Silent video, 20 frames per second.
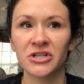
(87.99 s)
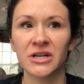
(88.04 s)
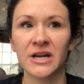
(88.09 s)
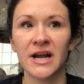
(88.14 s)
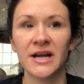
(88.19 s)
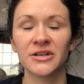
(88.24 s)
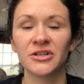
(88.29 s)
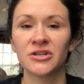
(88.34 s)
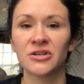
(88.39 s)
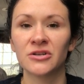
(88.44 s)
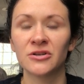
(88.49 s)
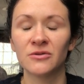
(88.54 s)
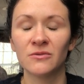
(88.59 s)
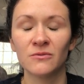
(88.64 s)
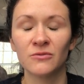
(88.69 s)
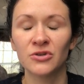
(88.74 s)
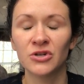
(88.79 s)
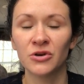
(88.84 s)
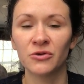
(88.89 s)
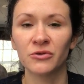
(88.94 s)
And I
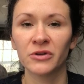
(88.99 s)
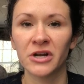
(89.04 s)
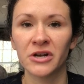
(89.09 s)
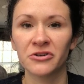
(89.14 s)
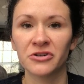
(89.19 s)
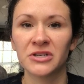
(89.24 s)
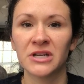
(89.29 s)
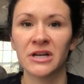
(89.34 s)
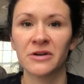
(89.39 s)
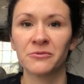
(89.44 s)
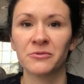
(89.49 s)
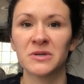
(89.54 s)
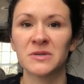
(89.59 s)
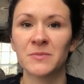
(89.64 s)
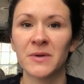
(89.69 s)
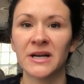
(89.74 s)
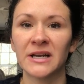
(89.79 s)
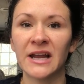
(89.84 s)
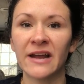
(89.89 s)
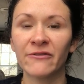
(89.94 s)
totally understand and
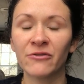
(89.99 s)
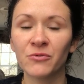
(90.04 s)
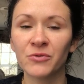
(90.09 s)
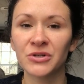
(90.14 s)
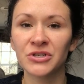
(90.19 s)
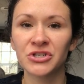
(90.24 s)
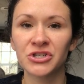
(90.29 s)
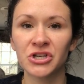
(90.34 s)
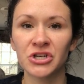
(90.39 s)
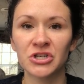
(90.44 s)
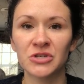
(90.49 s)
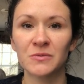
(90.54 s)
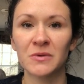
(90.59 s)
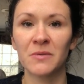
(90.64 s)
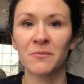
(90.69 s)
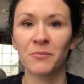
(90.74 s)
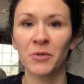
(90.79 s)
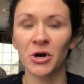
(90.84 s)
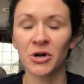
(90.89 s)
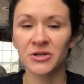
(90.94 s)
respect everyone's
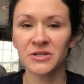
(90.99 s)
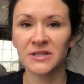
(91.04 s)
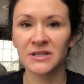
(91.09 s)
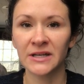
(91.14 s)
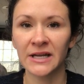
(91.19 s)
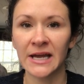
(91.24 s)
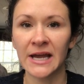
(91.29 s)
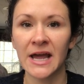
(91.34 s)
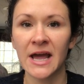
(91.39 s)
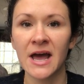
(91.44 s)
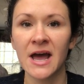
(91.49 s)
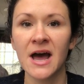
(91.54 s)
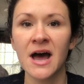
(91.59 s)
judgment personally,